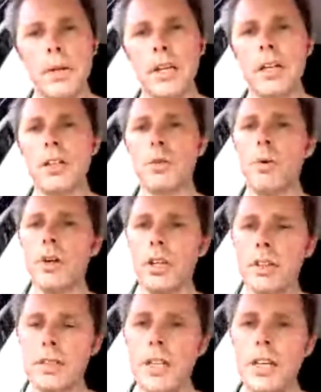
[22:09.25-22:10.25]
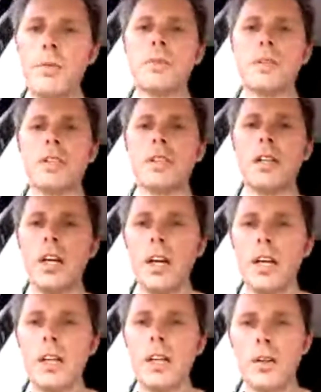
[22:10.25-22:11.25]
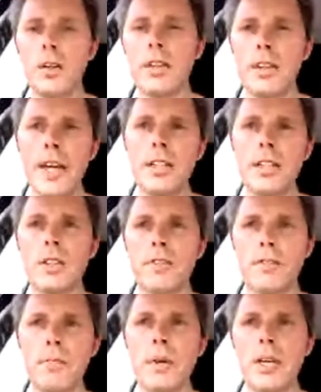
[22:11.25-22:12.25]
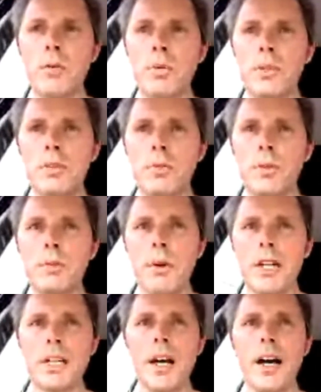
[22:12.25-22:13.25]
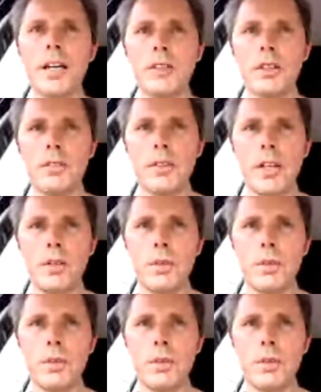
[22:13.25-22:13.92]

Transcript: It's bigger. You're working in teams, and you know that shift for me was was much harder, and, it,